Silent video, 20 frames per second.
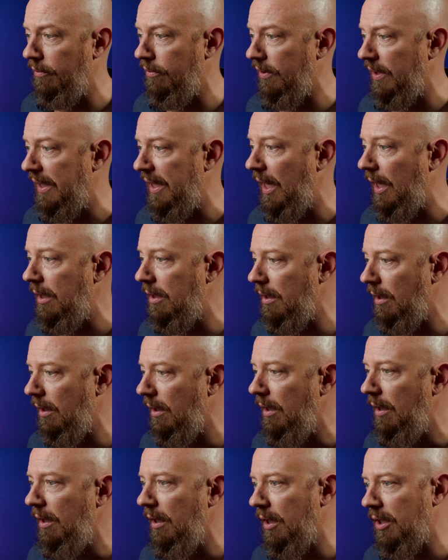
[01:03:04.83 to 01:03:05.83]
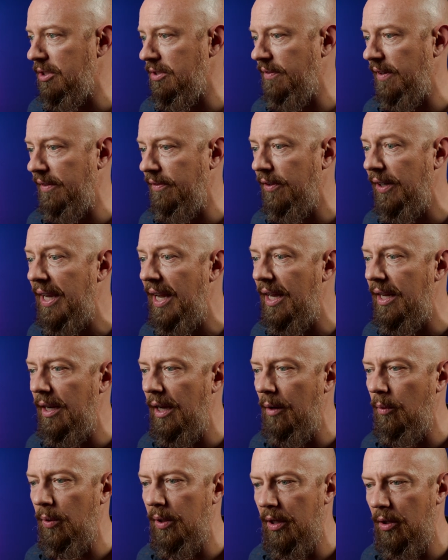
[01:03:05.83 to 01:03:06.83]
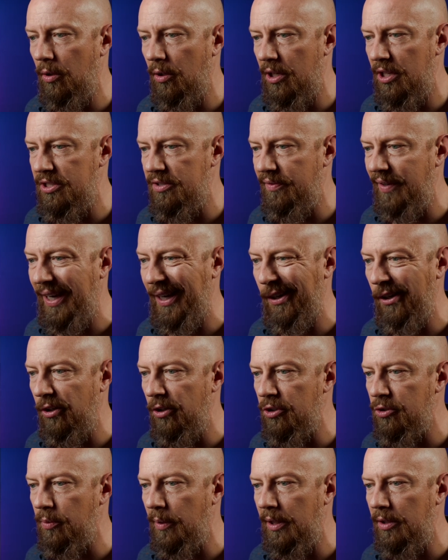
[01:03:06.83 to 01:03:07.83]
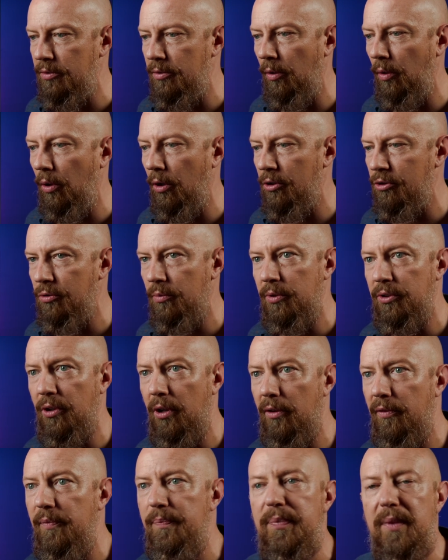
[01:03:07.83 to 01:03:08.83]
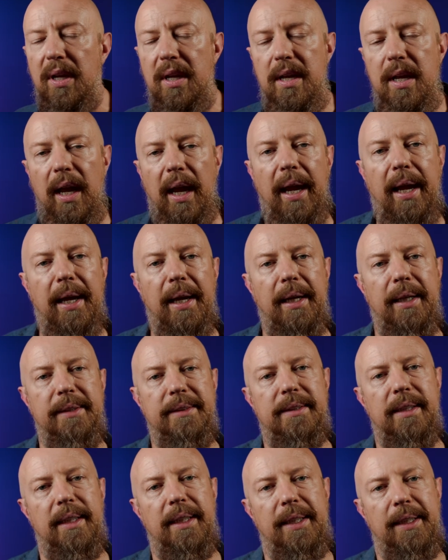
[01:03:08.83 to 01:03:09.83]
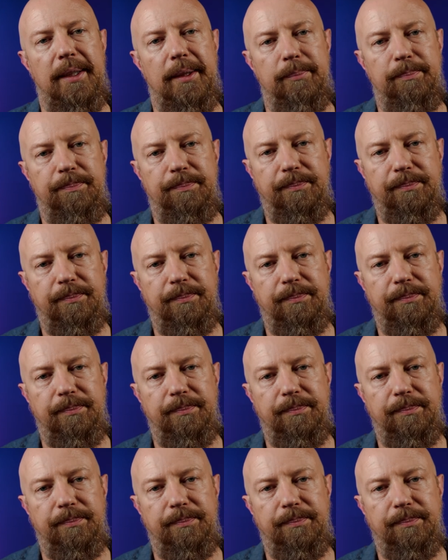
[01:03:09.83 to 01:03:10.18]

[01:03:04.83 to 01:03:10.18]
forget. Because if I forget, I will get all kinds of errors when I launch Resolve. And yeah,